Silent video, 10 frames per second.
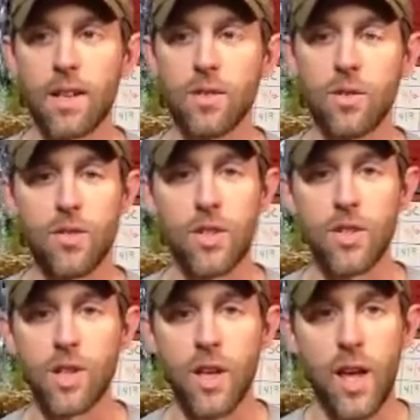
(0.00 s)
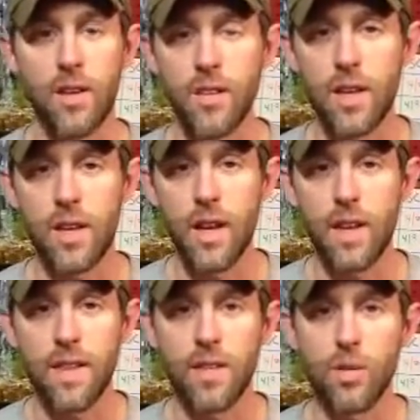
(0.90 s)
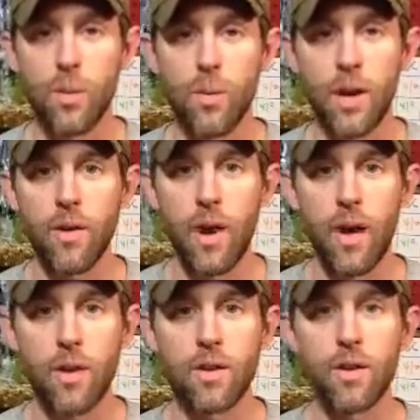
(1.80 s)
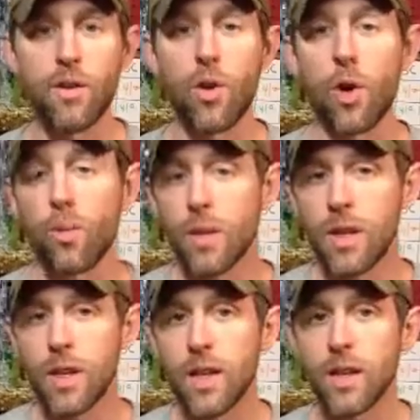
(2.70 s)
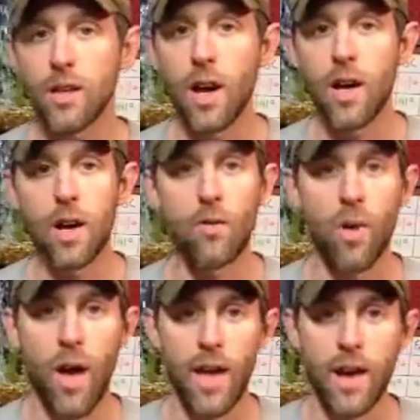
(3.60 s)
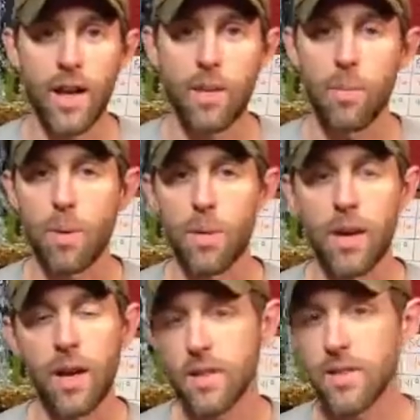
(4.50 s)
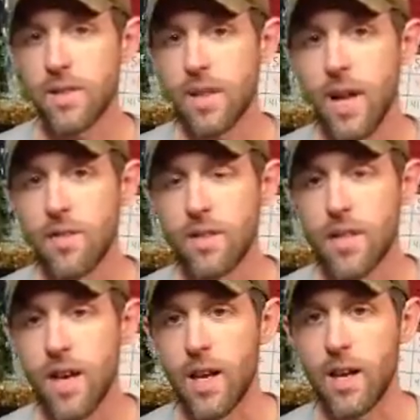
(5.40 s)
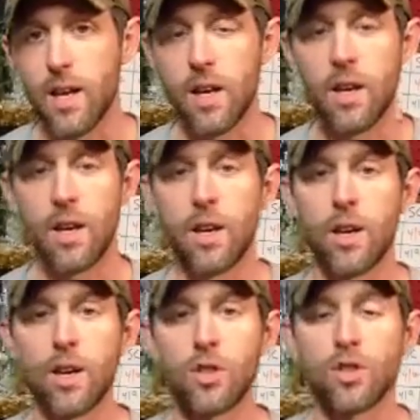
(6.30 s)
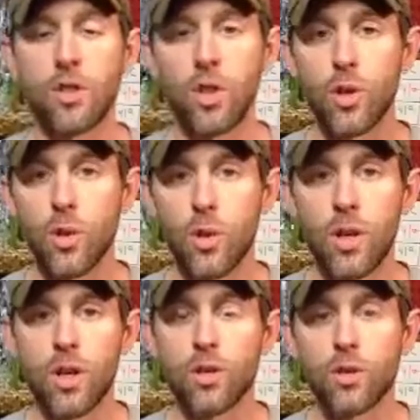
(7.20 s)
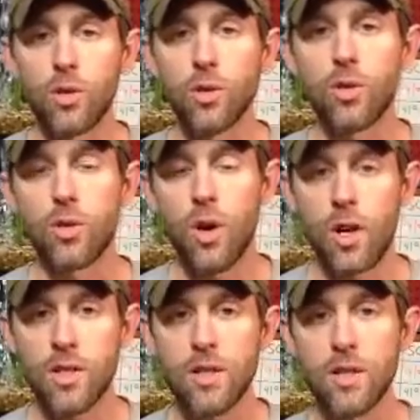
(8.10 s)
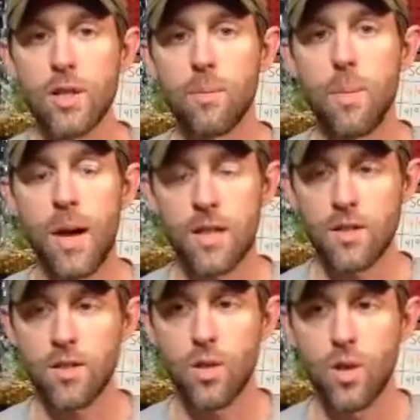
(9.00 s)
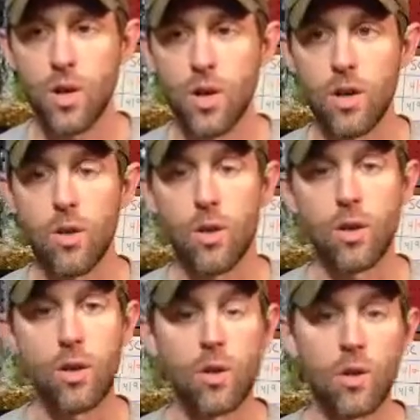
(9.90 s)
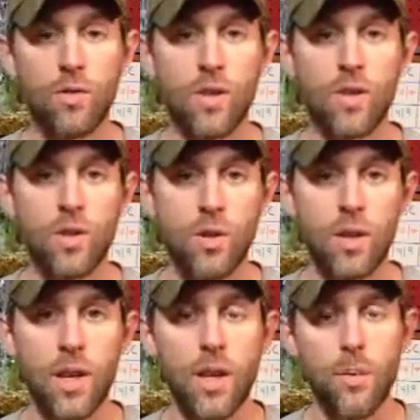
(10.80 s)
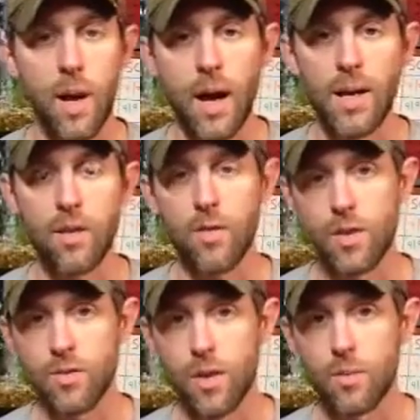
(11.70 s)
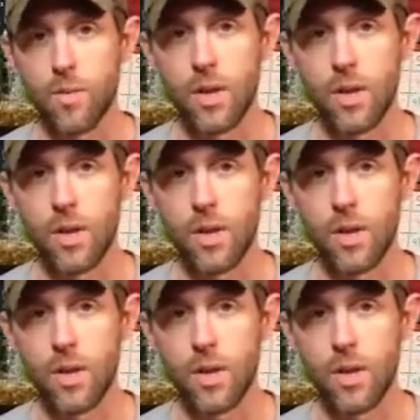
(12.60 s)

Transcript: Do the fish look healthy? Are they swimming around normally, not erratic, bumping against the side of the tank? 2, do you trust the pet store or local fish store that you're buying your fish from?